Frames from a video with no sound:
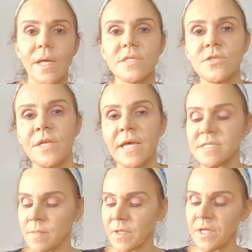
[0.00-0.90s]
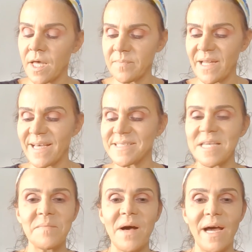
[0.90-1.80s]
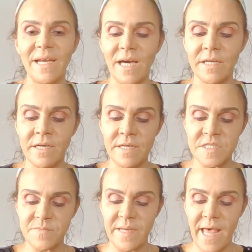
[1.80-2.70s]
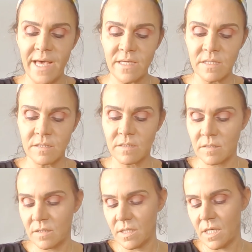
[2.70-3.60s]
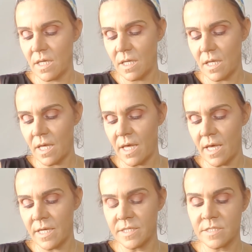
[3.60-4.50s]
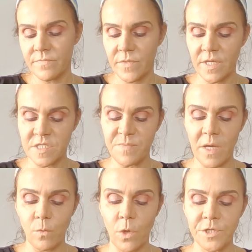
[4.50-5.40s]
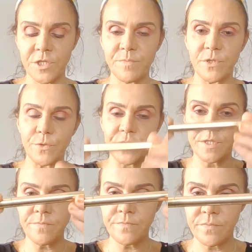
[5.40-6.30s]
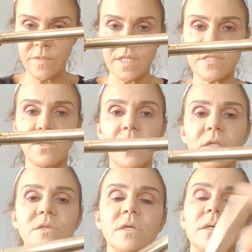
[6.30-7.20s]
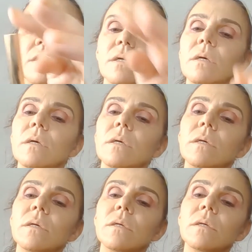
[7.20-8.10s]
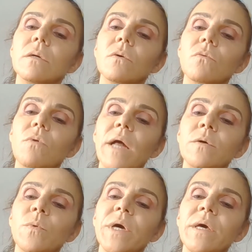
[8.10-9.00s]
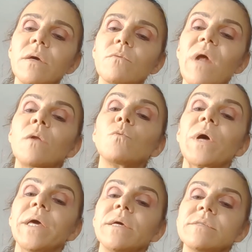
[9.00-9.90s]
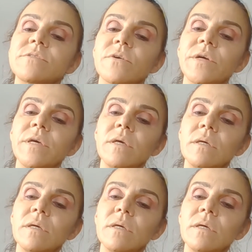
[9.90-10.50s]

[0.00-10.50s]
So next I'm going to apply some eyeliner. It's black and it's by Wonder Beauty. It's called Runway, sorry.